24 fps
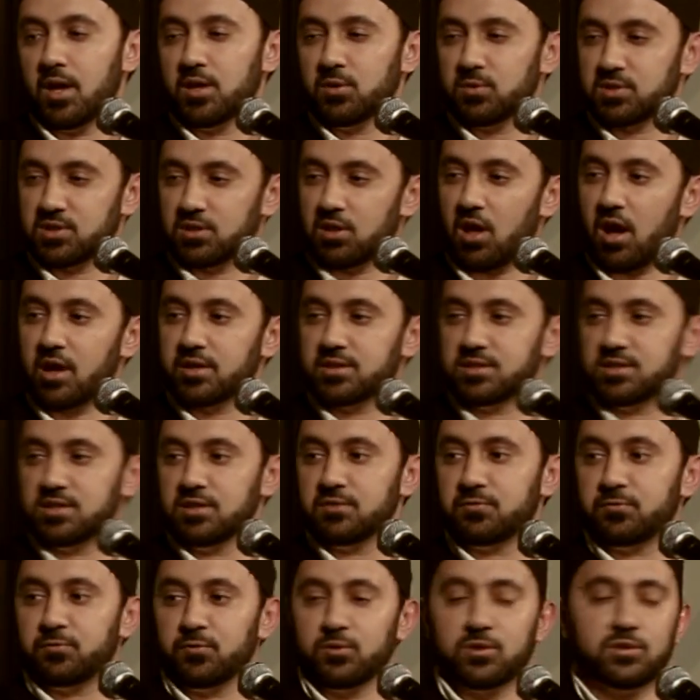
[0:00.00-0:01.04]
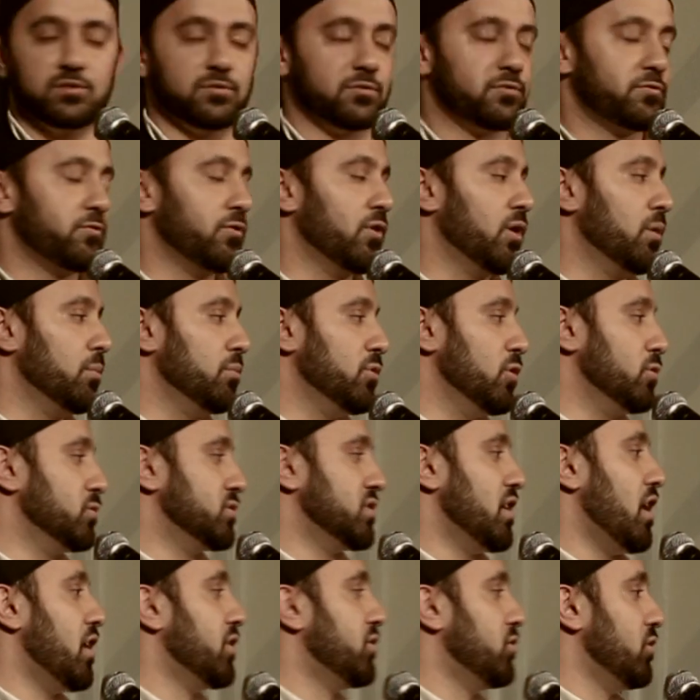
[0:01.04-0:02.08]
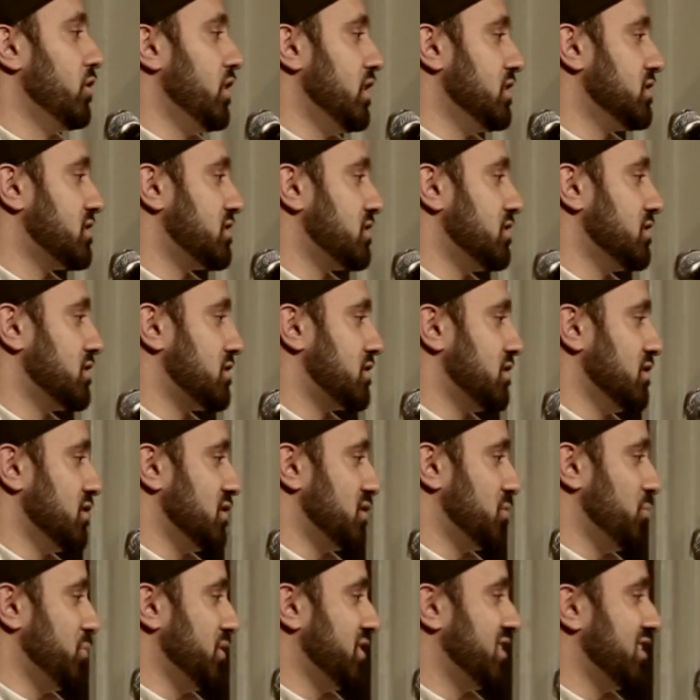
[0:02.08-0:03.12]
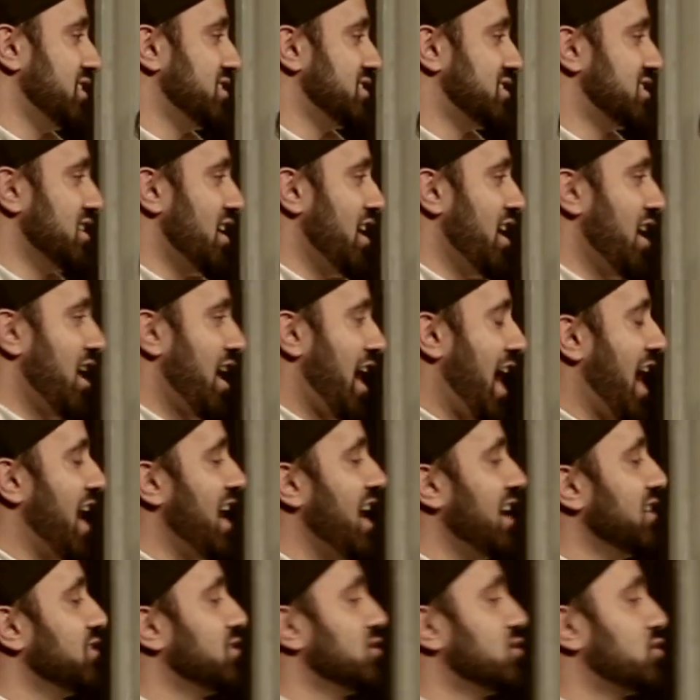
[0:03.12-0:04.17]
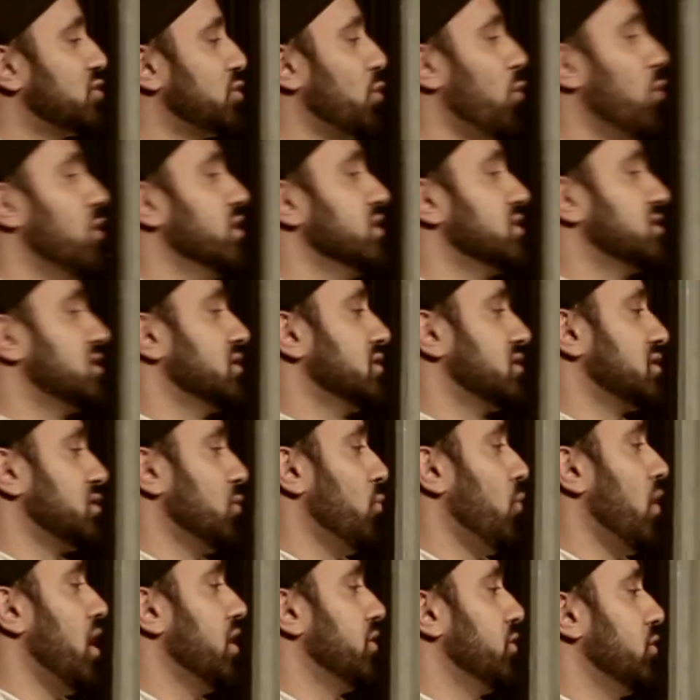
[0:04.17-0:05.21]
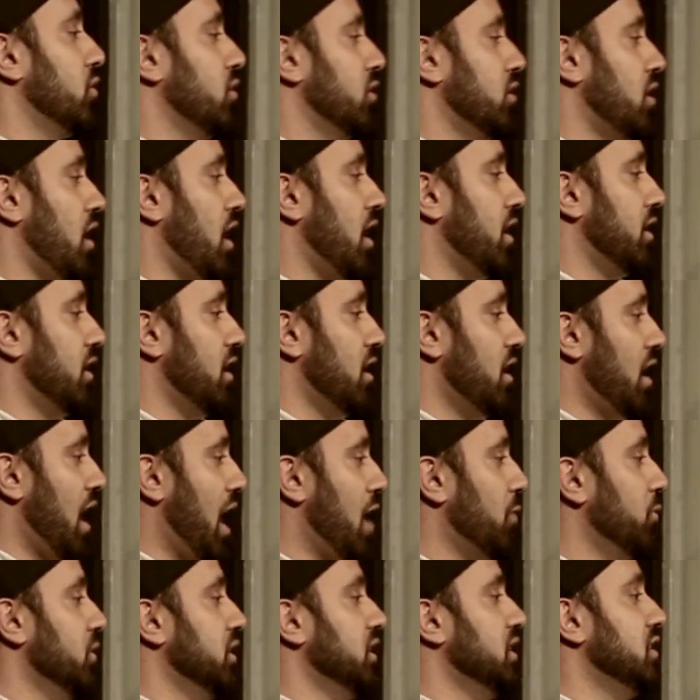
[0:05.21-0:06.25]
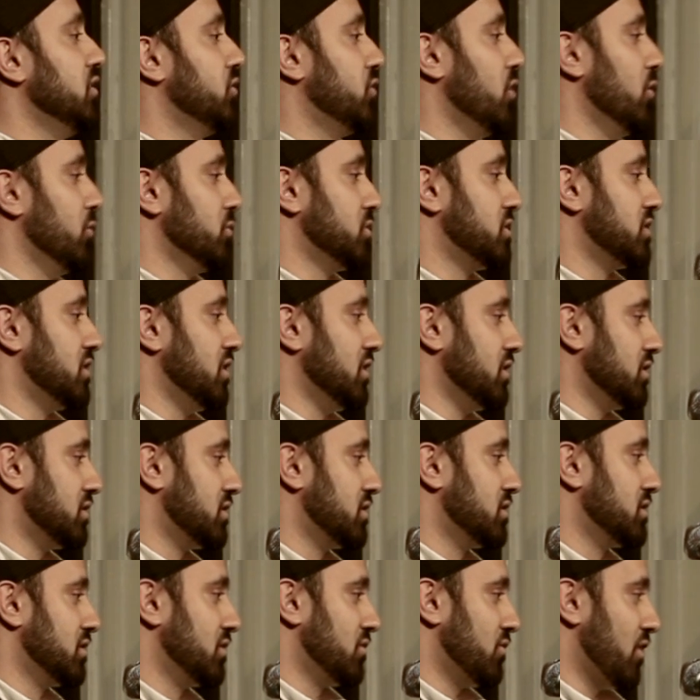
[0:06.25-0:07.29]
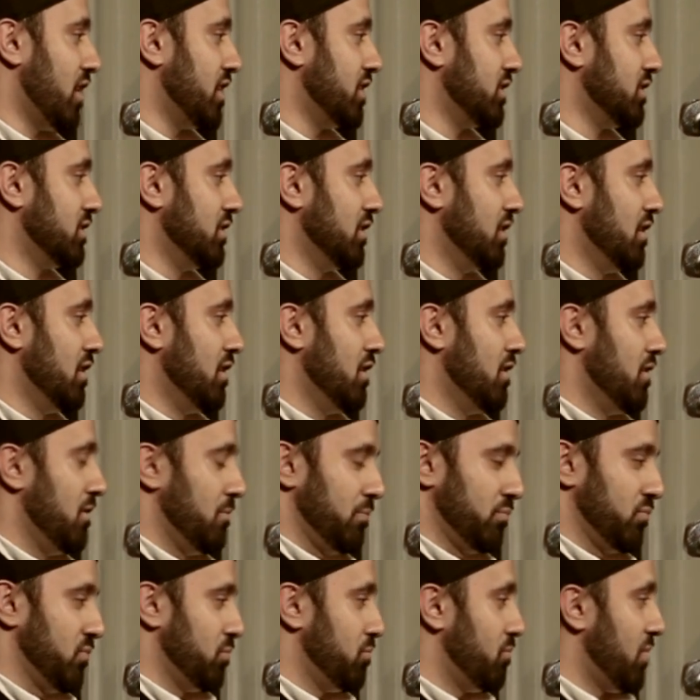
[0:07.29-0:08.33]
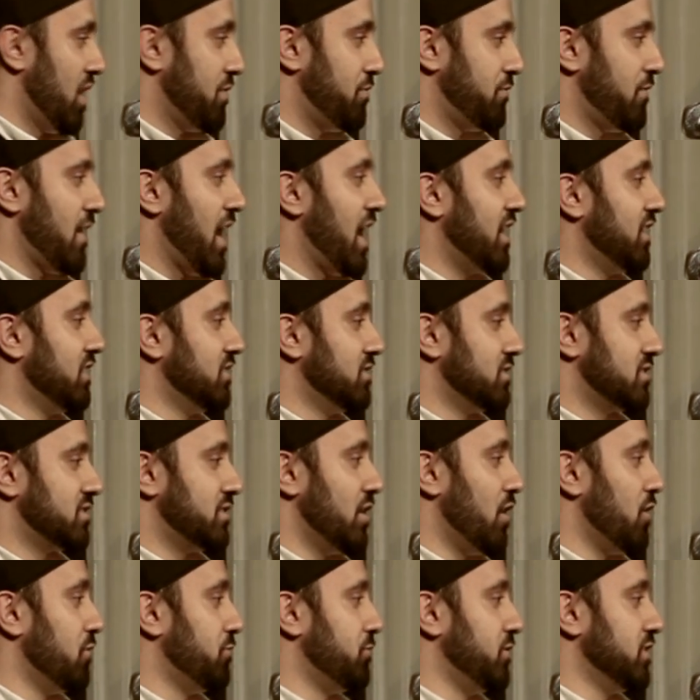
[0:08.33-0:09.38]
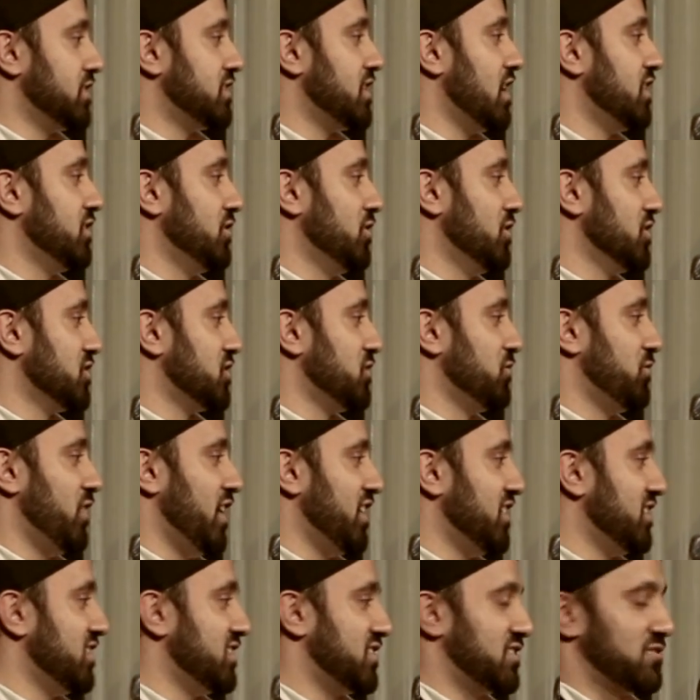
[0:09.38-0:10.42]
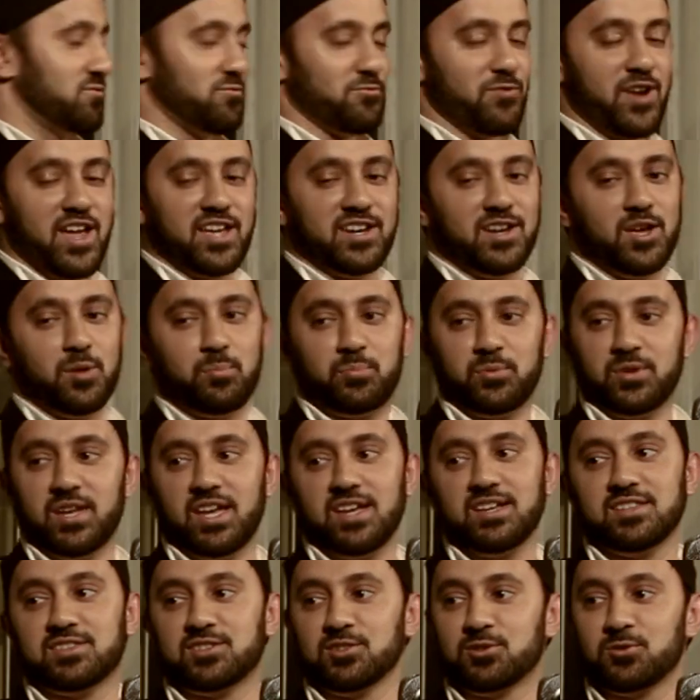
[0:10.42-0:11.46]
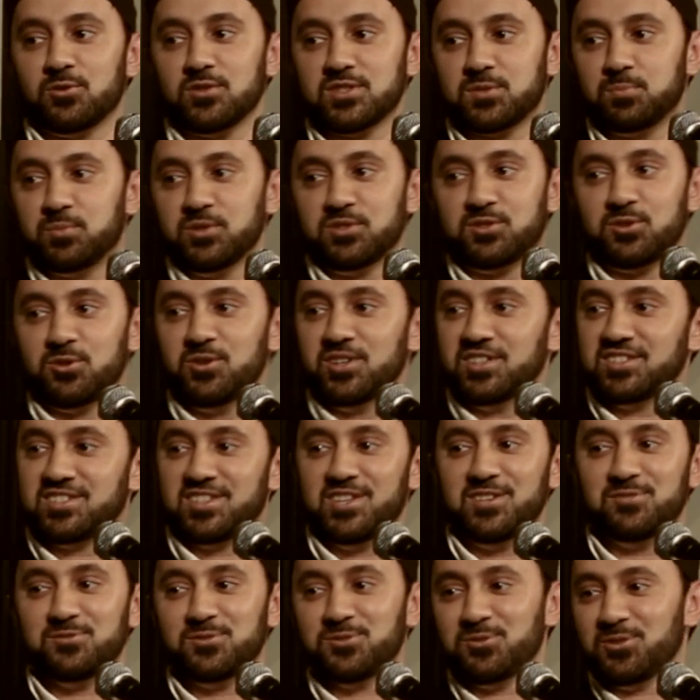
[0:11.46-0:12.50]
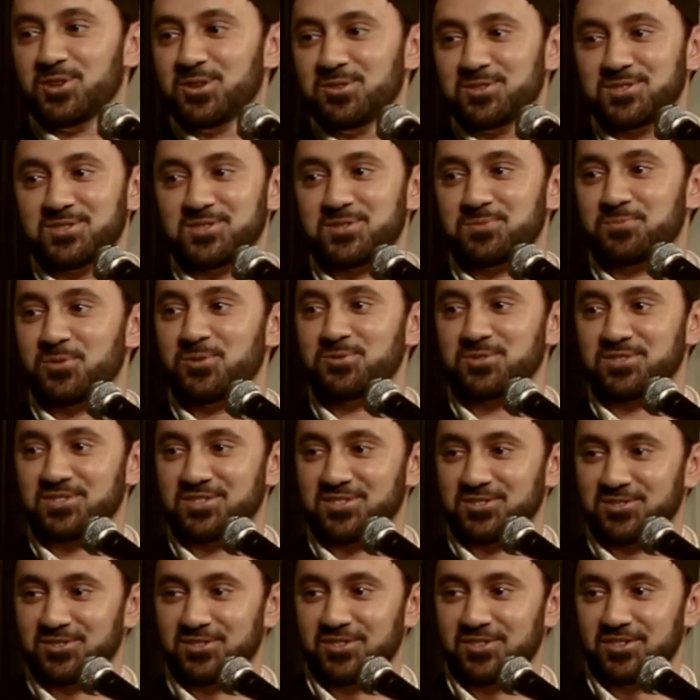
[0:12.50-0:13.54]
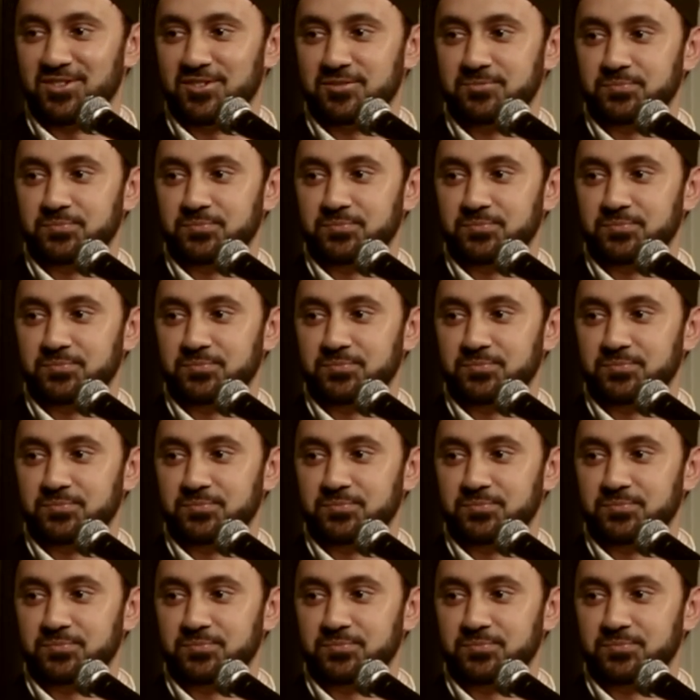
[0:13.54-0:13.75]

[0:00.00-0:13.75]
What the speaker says: And it was a lot different from those other instances because I had the choice as to whether or not I would eat those things, right? My fat self at 10 years of age ran up and ate the Krispy treats even when I wasn't supposed to.